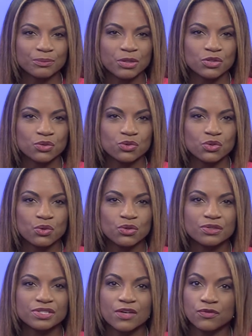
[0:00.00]
Metro
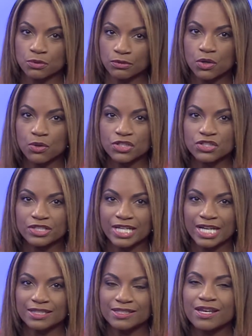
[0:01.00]
Schools if you record your
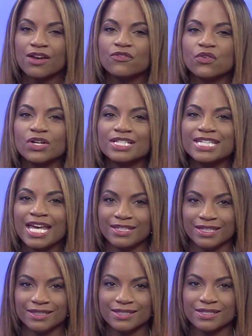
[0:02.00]
dance for
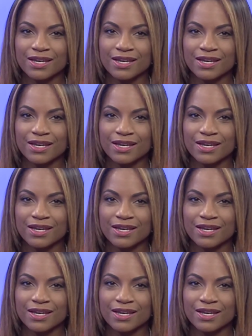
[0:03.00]
attendance.